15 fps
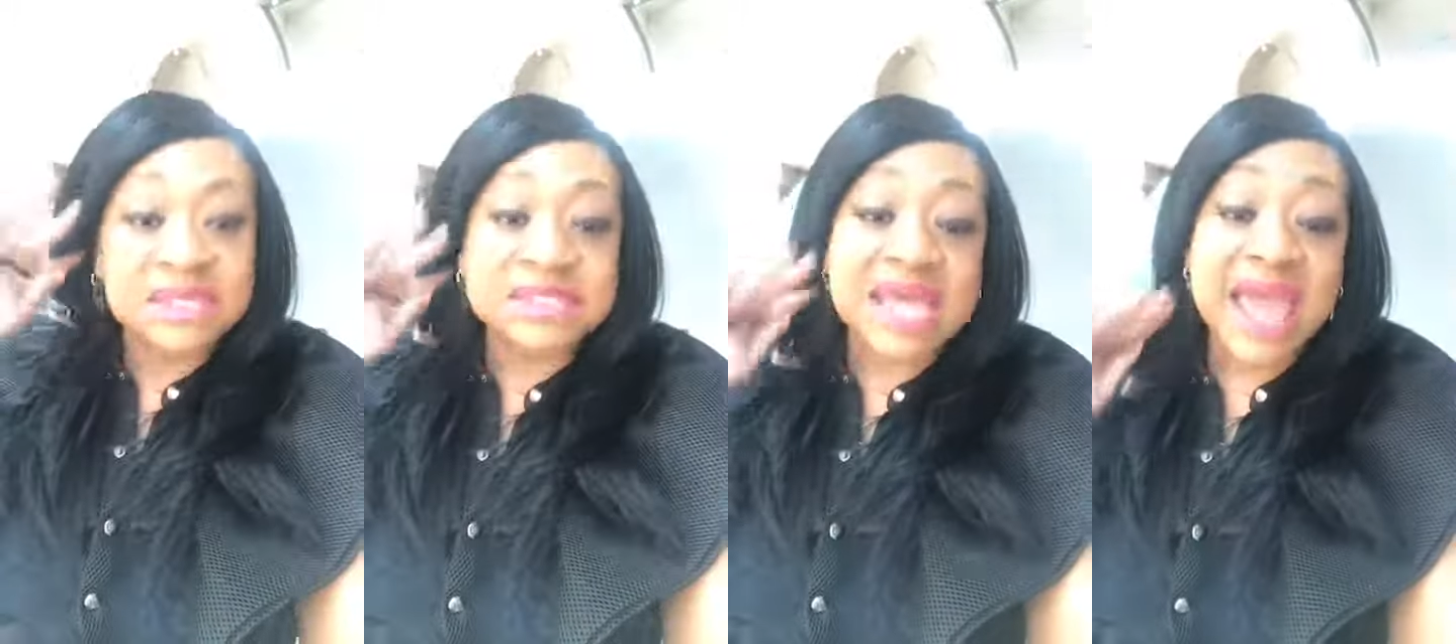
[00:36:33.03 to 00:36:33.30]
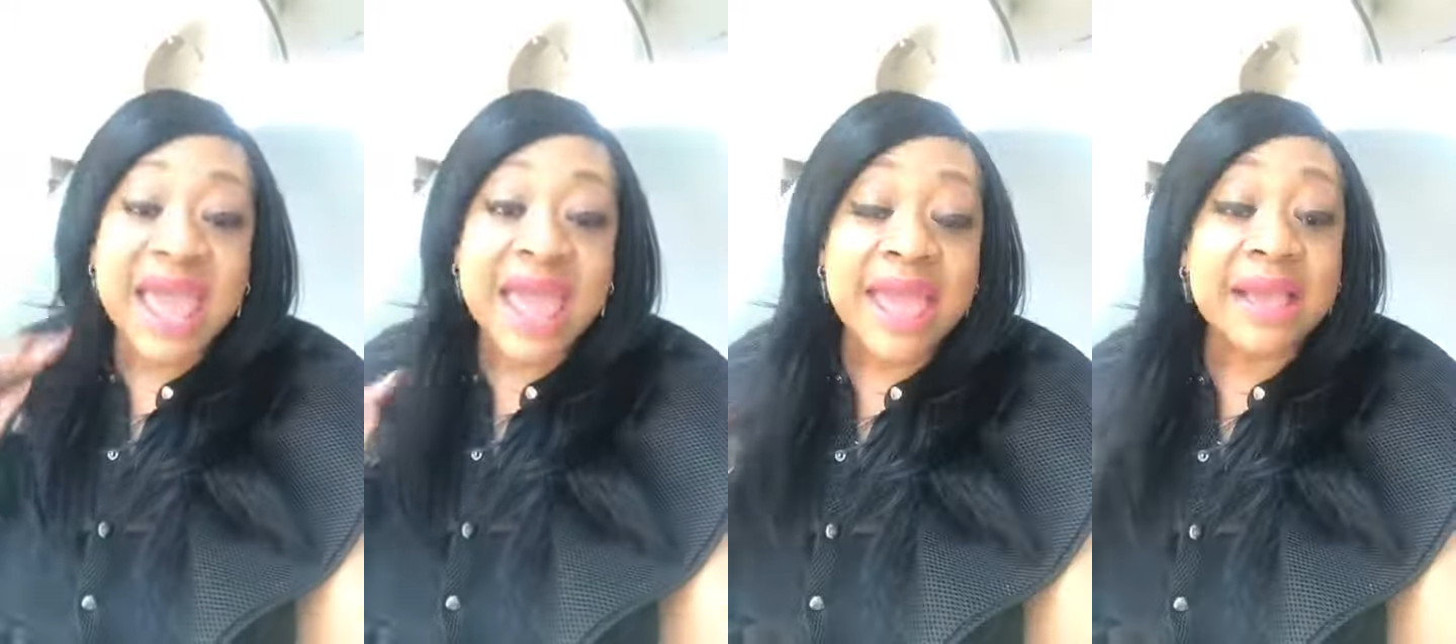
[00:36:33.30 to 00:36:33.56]

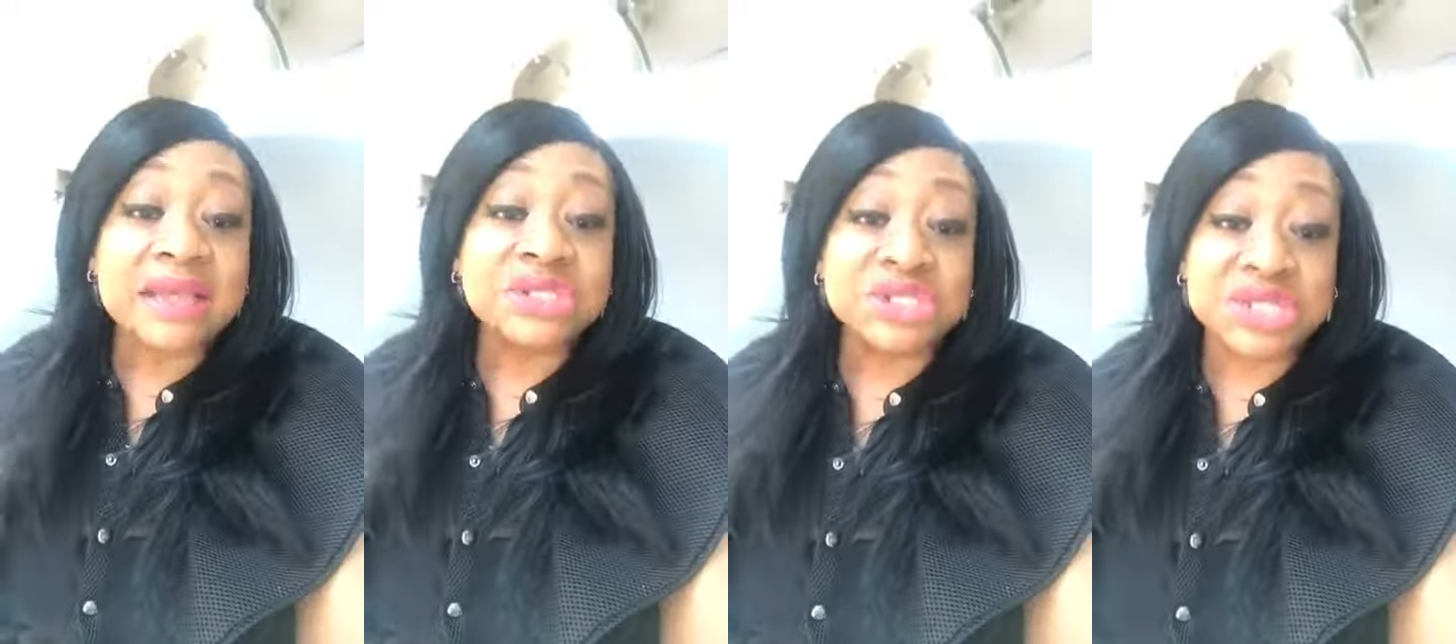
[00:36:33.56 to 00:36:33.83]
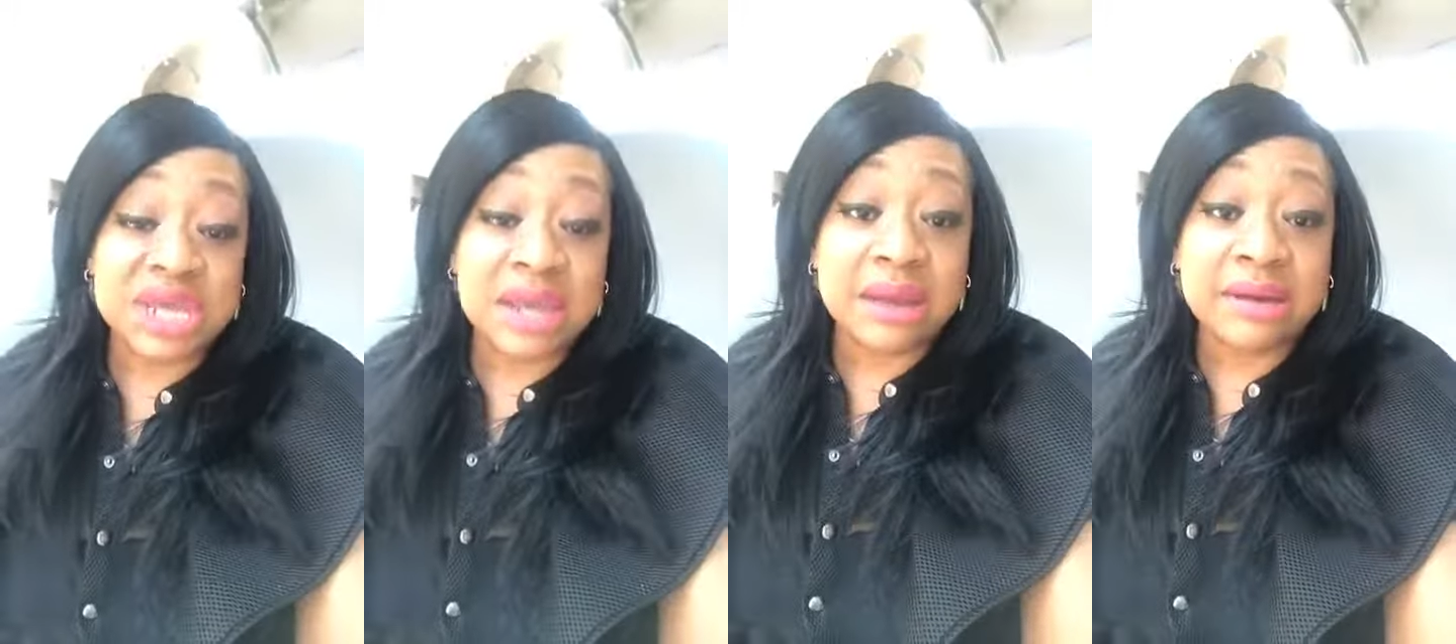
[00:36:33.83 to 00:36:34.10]
Tag,
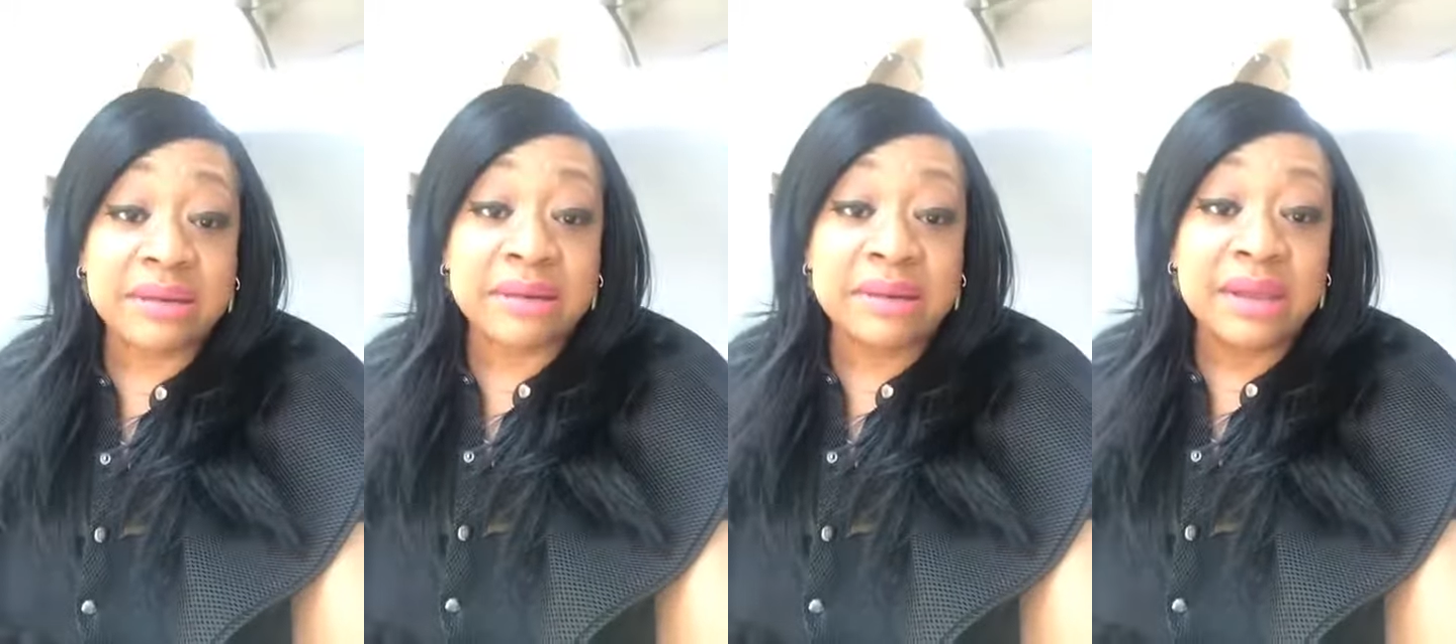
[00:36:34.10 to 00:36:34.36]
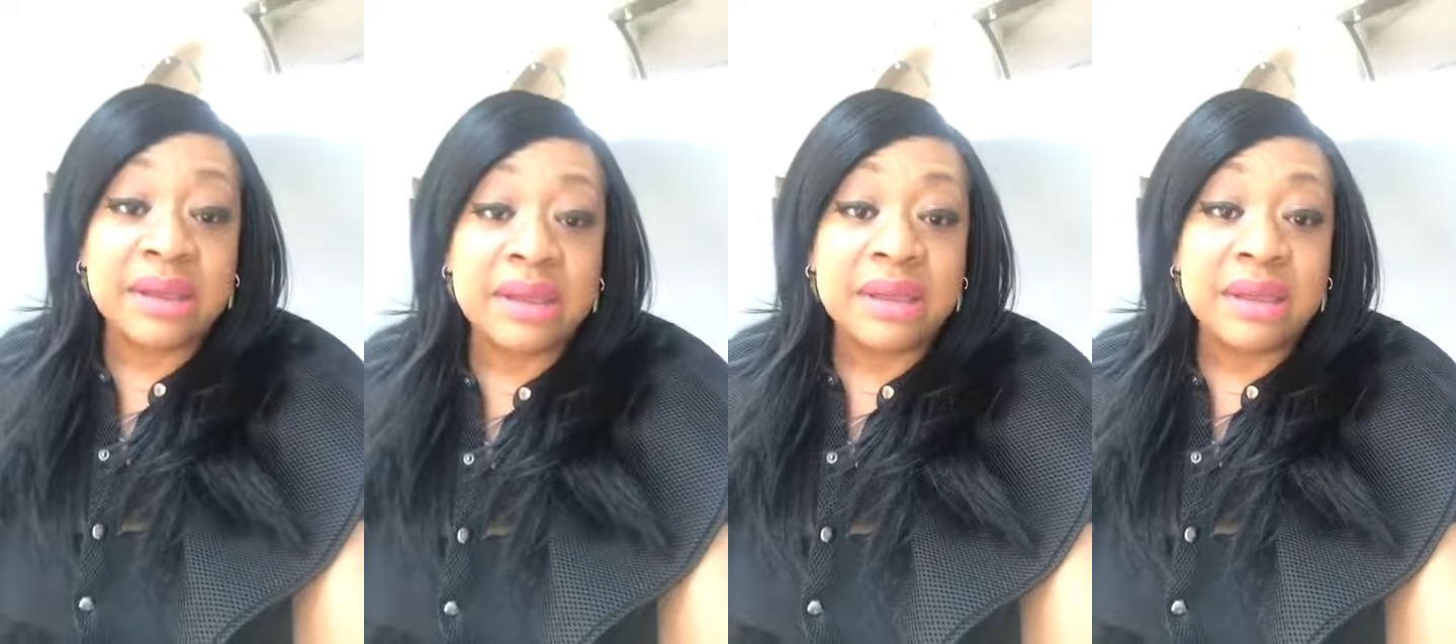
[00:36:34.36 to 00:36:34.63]
share,
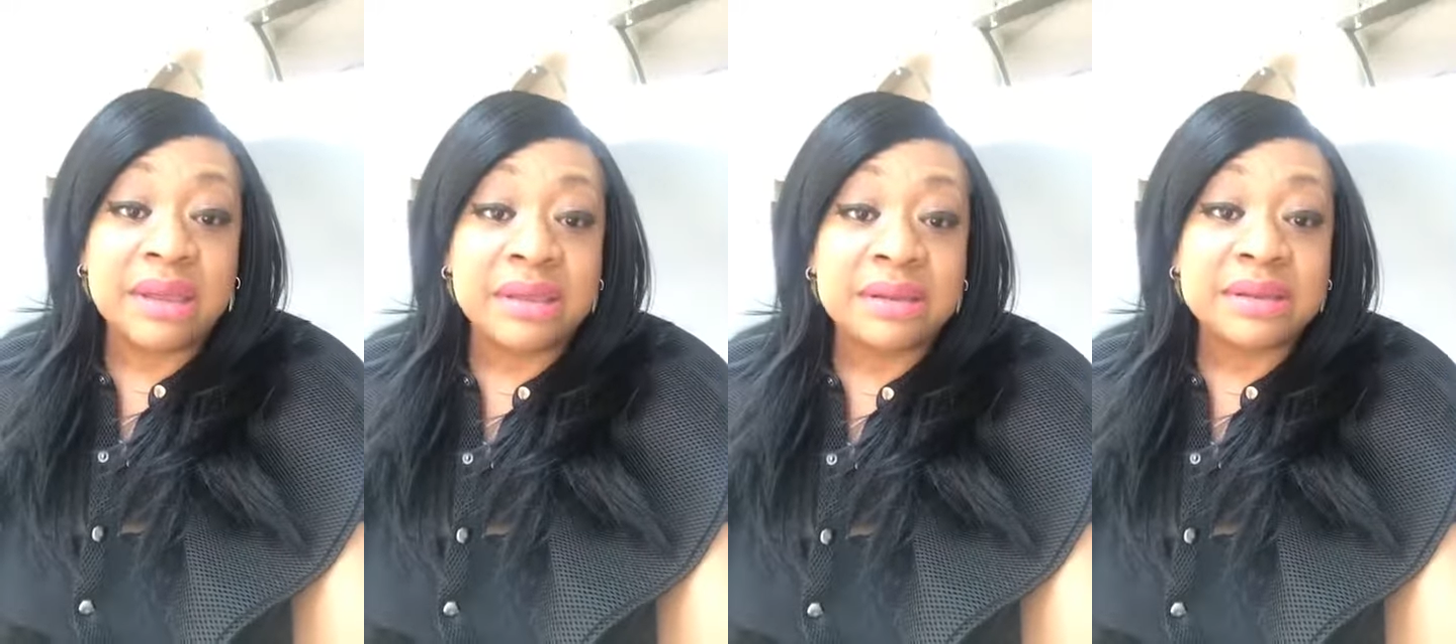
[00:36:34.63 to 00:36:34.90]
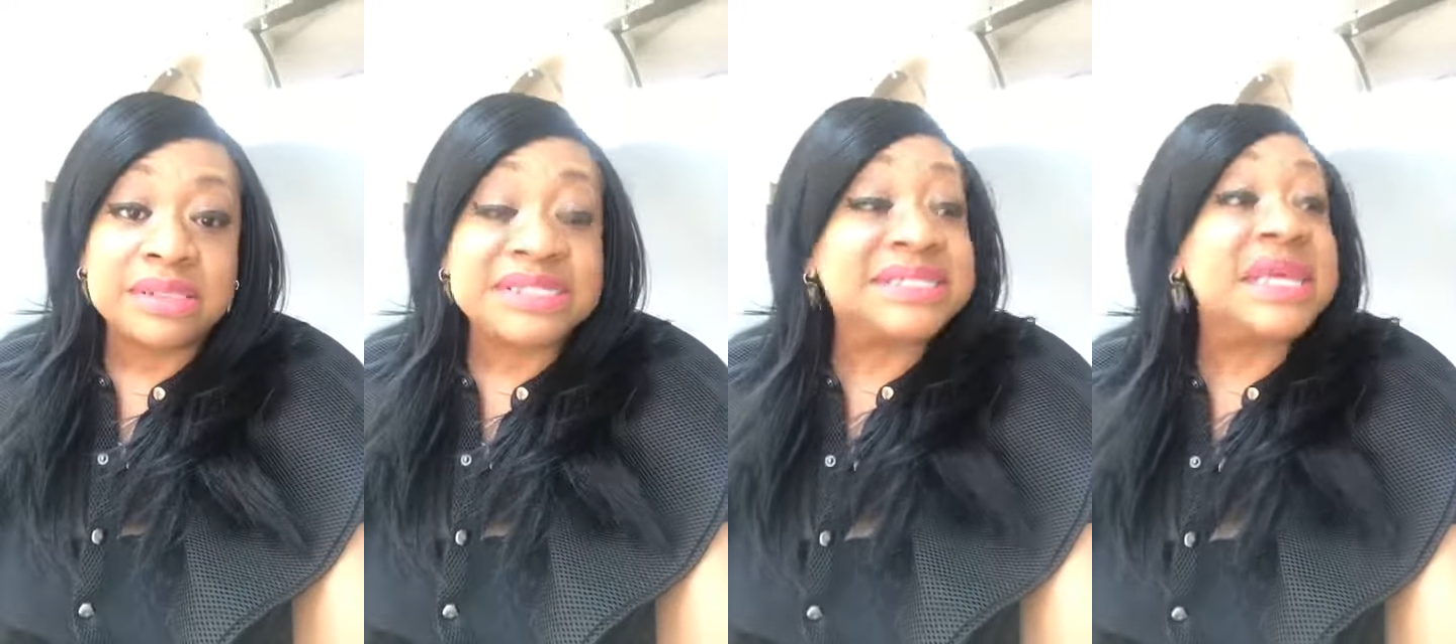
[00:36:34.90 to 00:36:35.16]

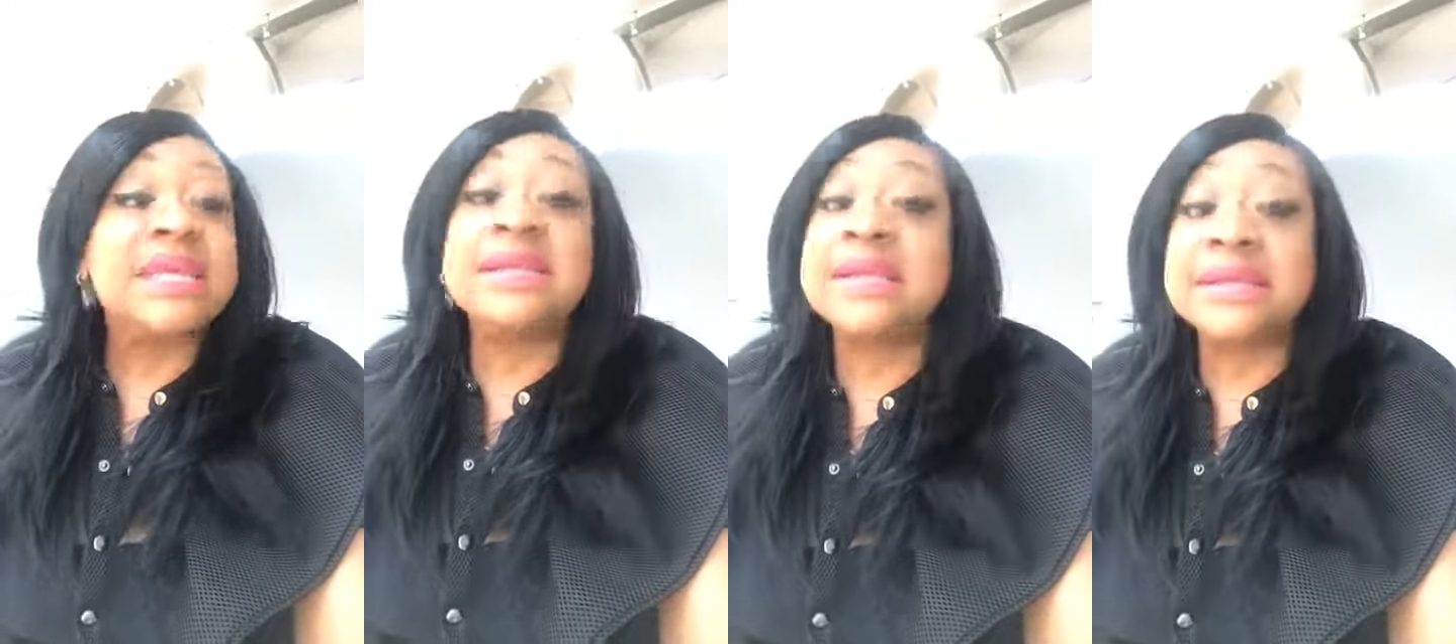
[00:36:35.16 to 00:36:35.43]
send